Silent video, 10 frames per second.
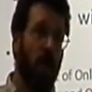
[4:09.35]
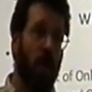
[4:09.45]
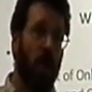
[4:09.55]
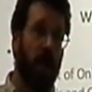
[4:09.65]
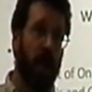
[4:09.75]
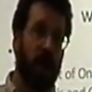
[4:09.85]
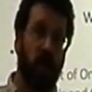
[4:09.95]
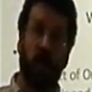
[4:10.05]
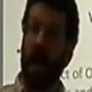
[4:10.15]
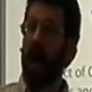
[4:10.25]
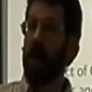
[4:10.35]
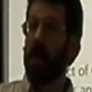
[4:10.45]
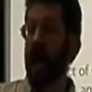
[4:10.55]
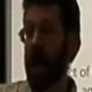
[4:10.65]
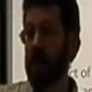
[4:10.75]
or they could share
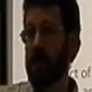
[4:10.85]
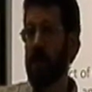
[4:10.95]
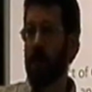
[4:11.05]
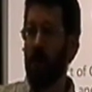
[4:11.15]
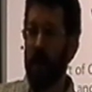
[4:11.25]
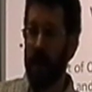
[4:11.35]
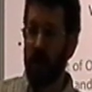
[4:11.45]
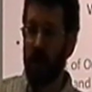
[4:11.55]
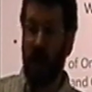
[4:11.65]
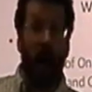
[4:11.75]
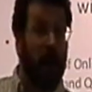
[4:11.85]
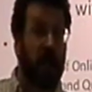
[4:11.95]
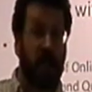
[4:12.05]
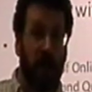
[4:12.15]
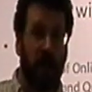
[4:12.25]
tests, or they could share
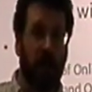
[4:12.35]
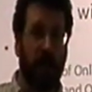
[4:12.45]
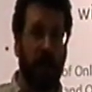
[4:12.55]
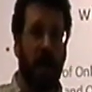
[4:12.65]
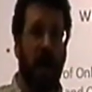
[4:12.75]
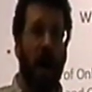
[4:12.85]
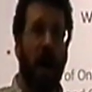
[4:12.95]
materials